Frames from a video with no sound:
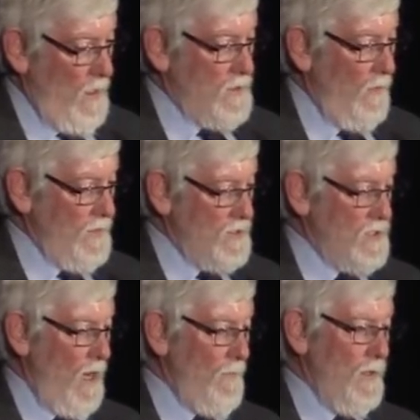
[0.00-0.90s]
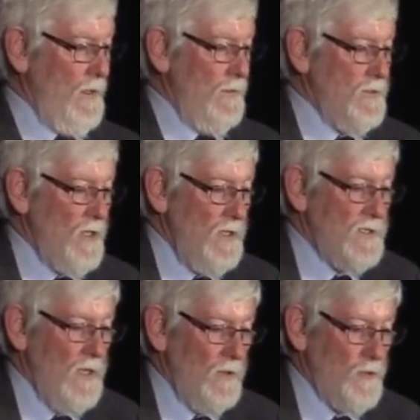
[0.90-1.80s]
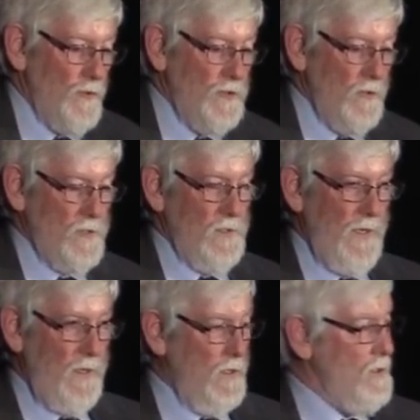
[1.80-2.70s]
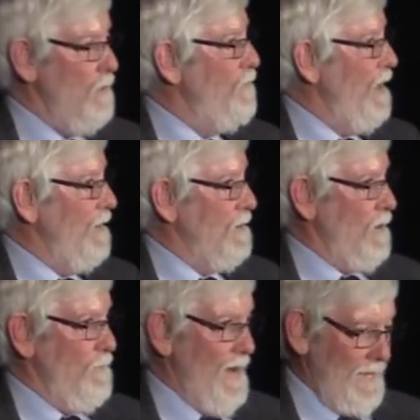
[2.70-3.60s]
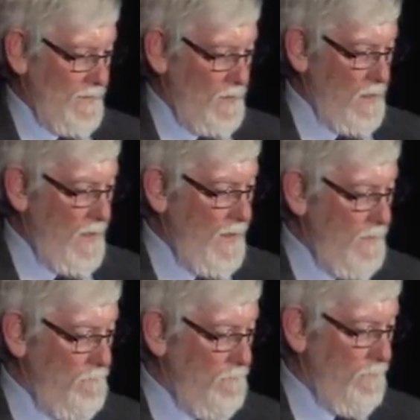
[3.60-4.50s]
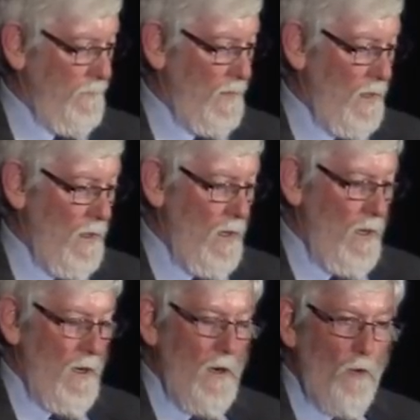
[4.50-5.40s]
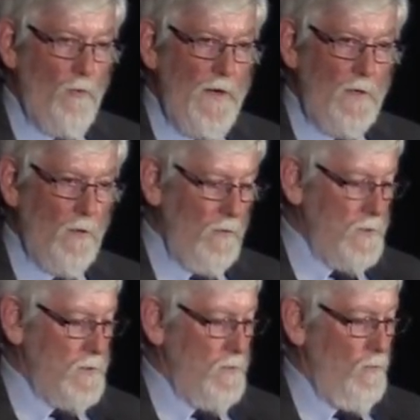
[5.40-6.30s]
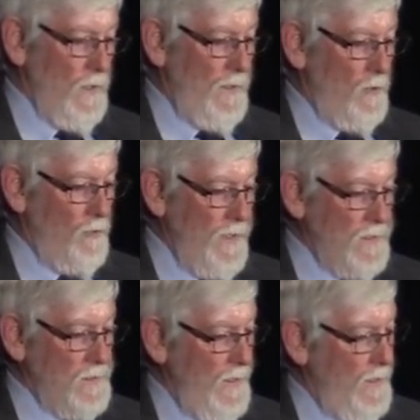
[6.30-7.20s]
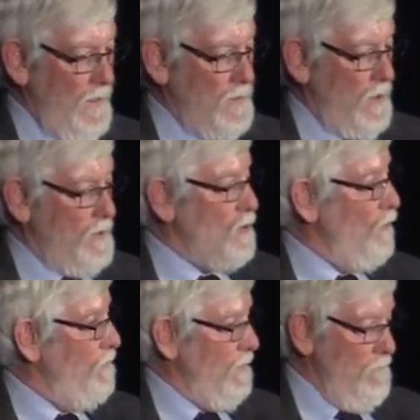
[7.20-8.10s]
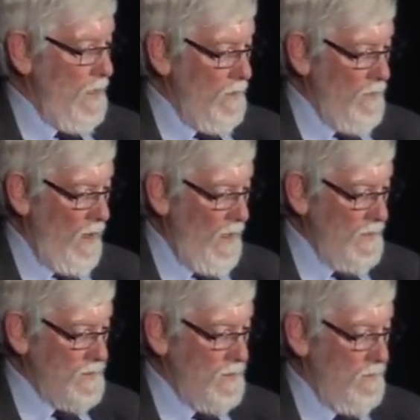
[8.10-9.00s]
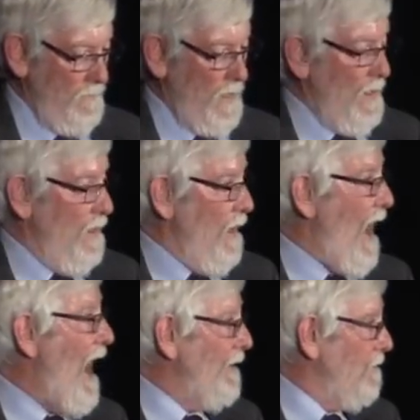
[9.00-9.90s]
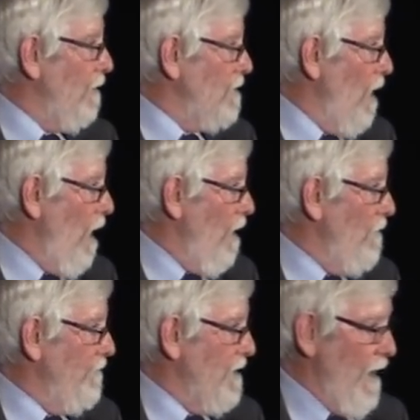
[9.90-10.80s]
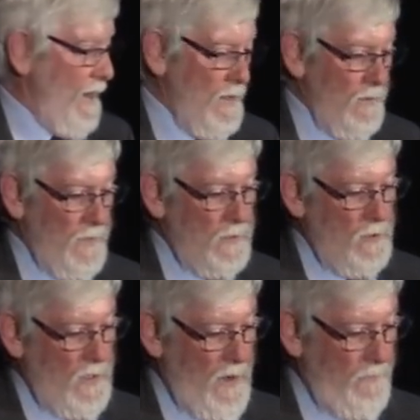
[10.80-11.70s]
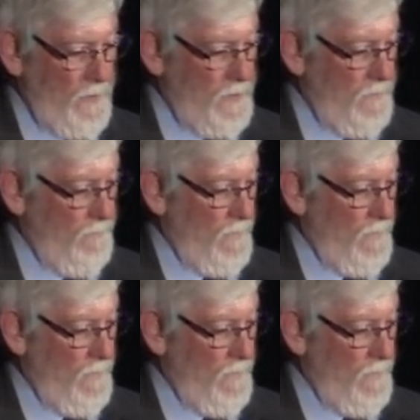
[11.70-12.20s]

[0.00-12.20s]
So in summary, GCLs reduce leakage compared to compacted clay. Wrinkles will increase leakage and should be minimized at the time of day that you cover it,